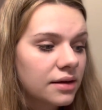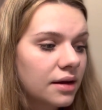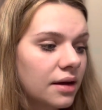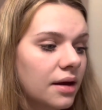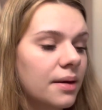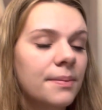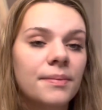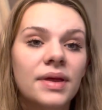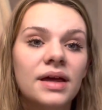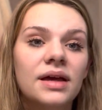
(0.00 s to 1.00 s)

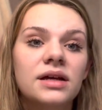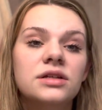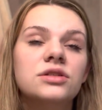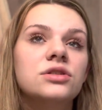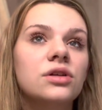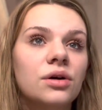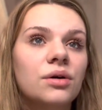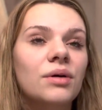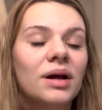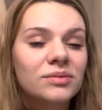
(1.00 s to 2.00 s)
Um,
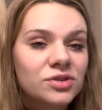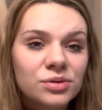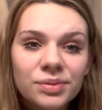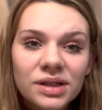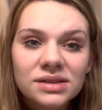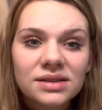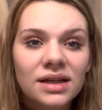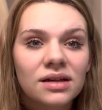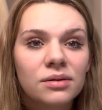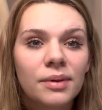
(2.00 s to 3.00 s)
so I'm super
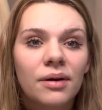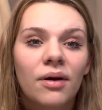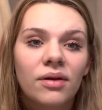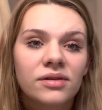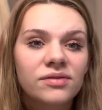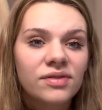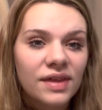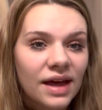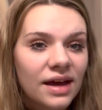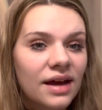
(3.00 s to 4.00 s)
excited about all of
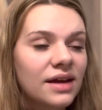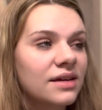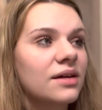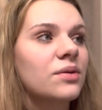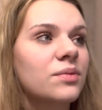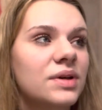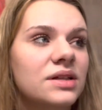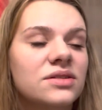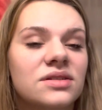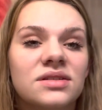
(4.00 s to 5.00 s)
that. I can't
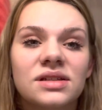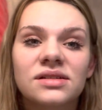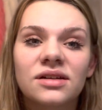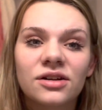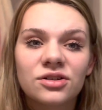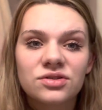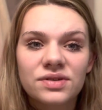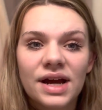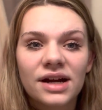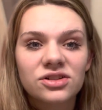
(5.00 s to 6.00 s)
wait to see Tanner's
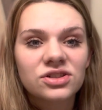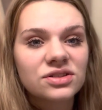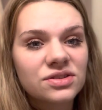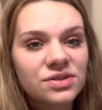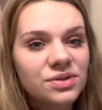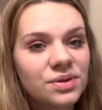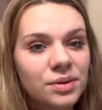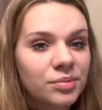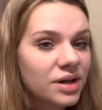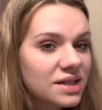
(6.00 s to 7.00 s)
reaction to the
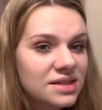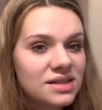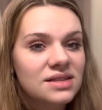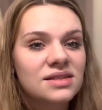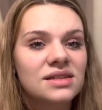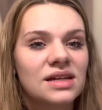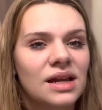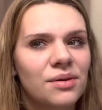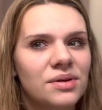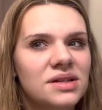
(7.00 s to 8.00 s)
presents and
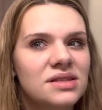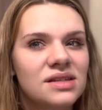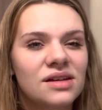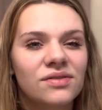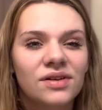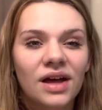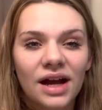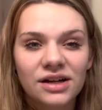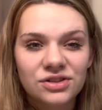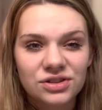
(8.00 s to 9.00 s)
I want to see if he'll
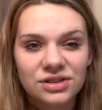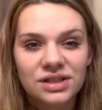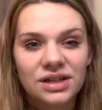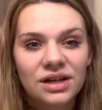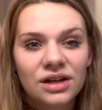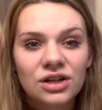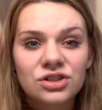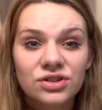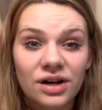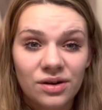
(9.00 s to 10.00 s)
actually
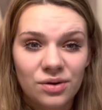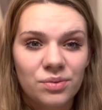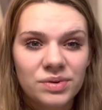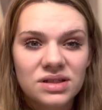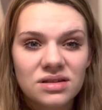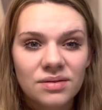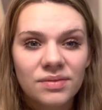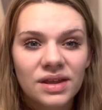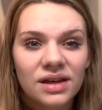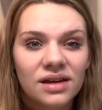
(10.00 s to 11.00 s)
try to open
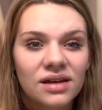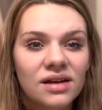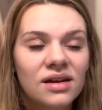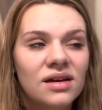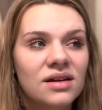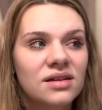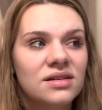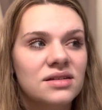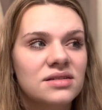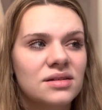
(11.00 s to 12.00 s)
something
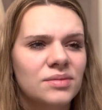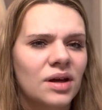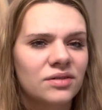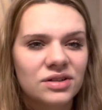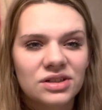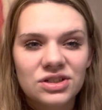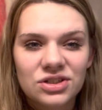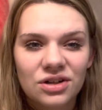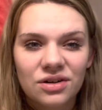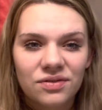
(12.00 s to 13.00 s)
because I'm not really
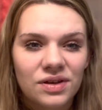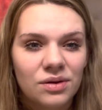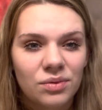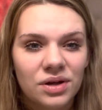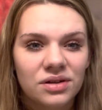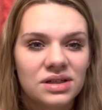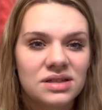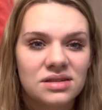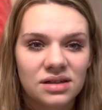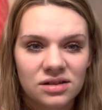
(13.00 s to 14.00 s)
sure if he will. He's
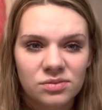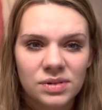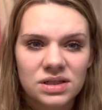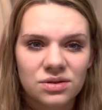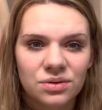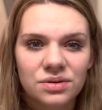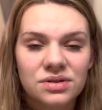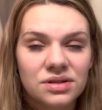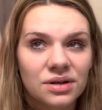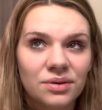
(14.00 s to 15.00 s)
six months old,
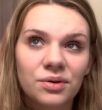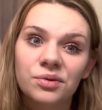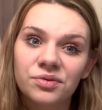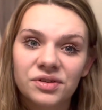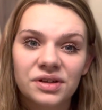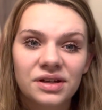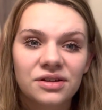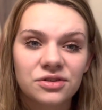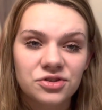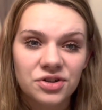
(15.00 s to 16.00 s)
so hopefully
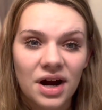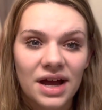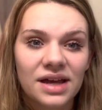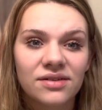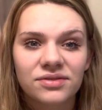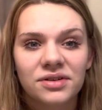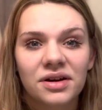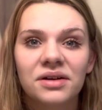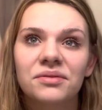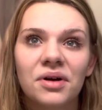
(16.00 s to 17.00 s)
he'll try. If
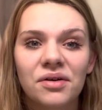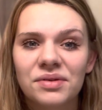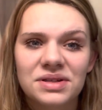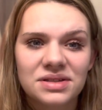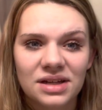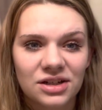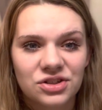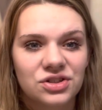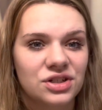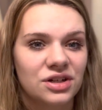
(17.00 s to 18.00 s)
not, always
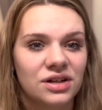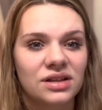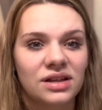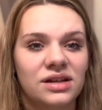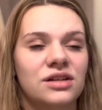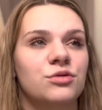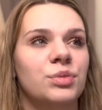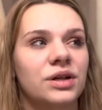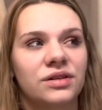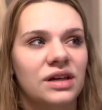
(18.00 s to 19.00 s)
next year and like his
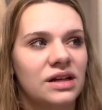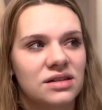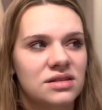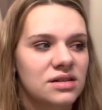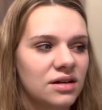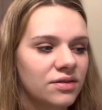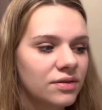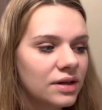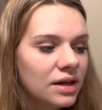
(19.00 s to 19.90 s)
birthday and stuff.